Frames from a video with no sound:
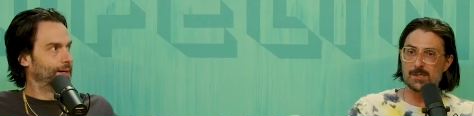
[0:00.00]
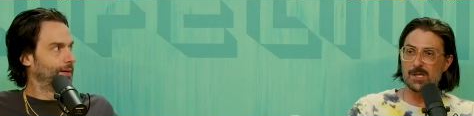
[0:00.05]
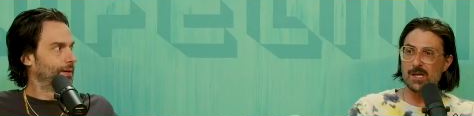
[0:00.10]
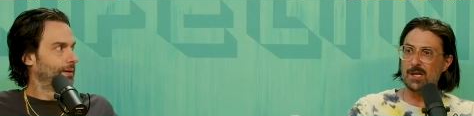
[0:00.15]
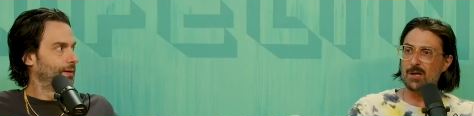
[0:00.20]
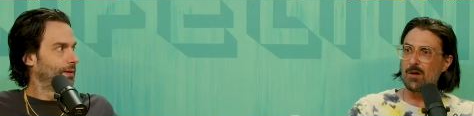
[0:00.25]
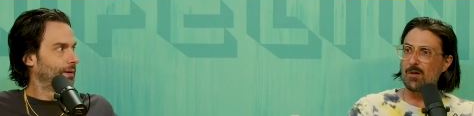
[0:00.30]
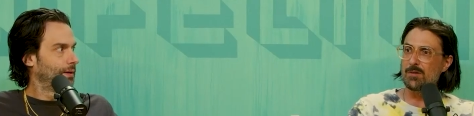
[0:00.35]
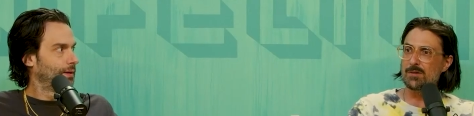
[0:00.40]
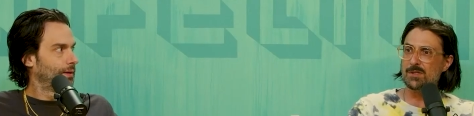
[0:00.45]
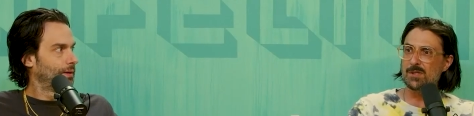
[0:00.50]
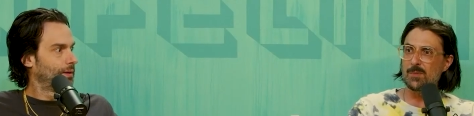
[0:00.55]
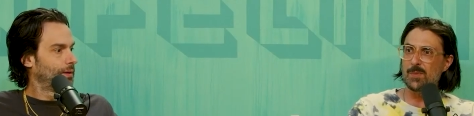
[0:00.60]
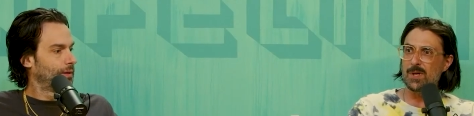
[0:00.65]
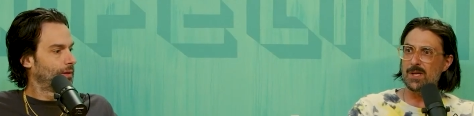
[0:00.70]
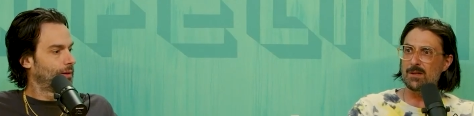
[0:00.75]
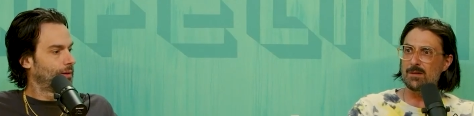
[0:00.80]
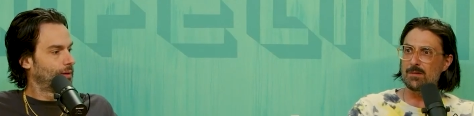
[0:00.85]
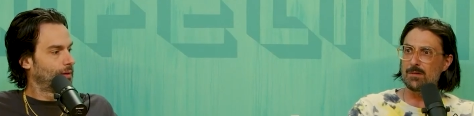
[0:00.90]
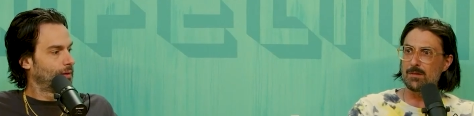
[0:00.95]
Speaker 1: like calling
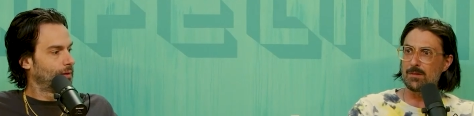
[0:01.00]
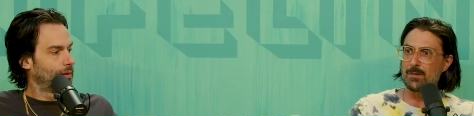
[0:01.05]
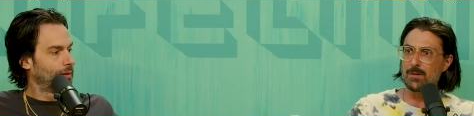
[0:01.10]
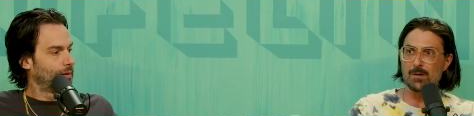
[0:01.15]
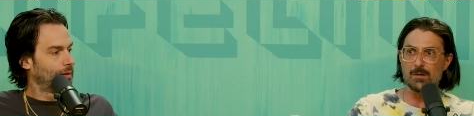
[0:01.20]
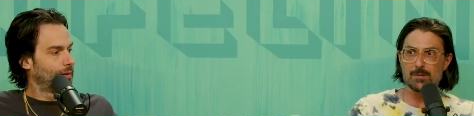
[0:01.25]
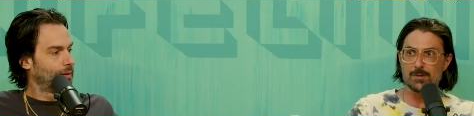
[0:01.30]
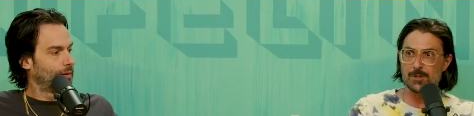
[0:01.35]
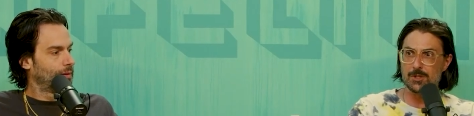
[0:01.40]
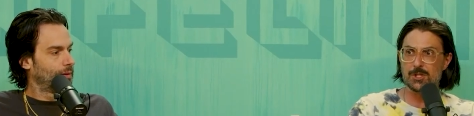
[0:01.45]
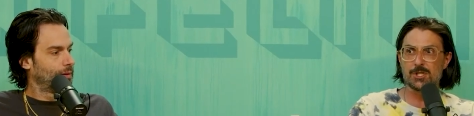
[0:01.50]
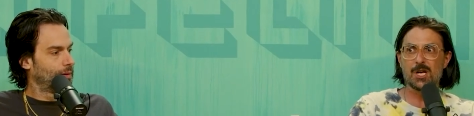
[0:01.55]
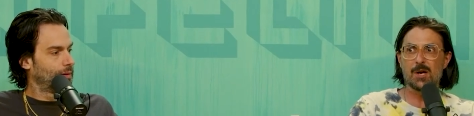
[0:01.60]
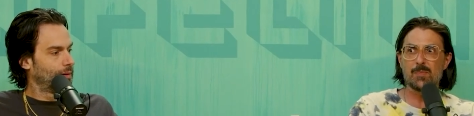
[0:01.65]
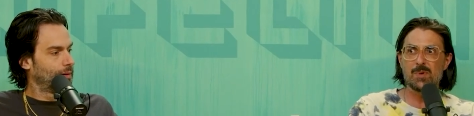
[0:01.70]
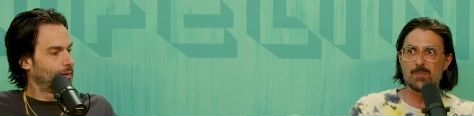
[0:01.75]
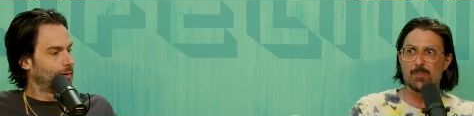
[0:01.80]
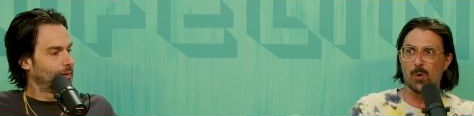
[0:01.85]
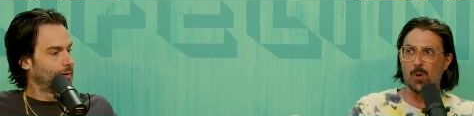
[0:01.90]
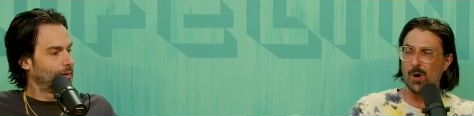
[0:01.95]
somebody little
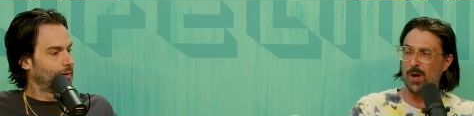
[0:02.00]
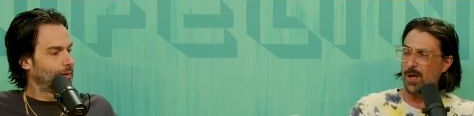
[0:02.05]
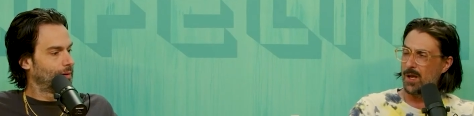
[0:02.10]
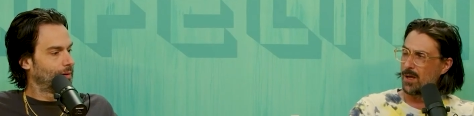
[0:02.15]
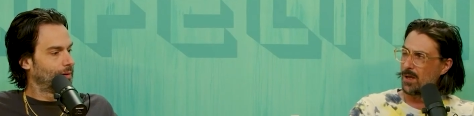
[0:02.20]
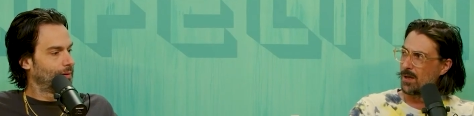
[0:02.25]
chubby boy.